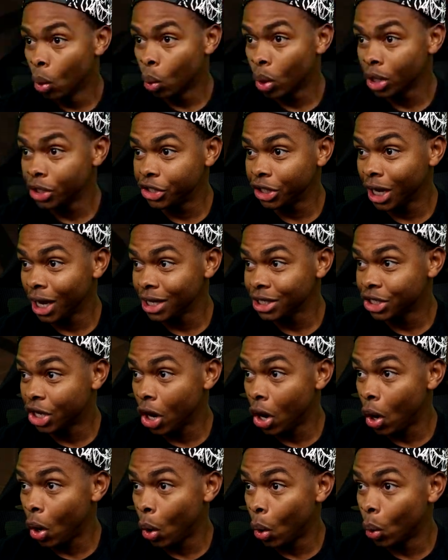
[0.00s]
Where'd you guys
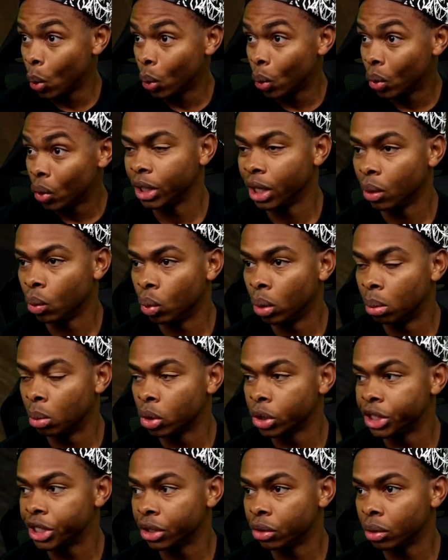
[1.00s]
go? We got one
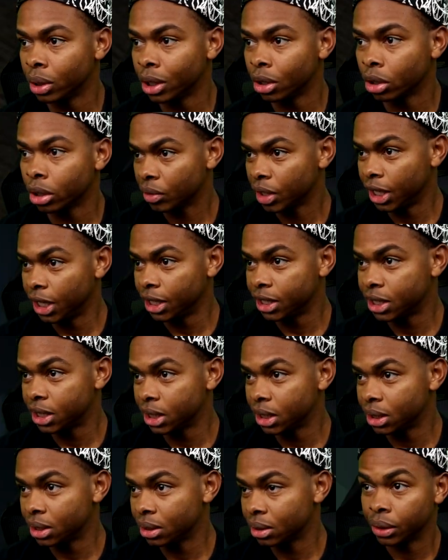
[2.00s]
more generator.
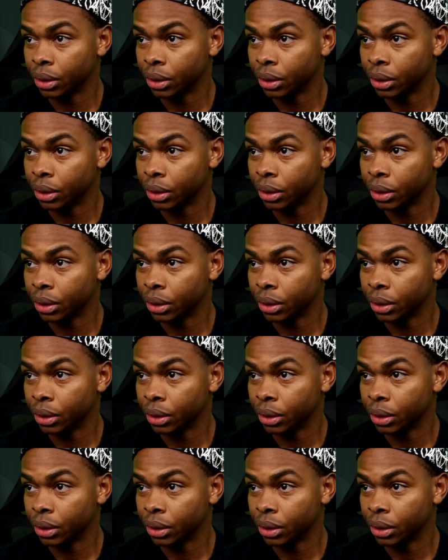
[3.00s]
Exit.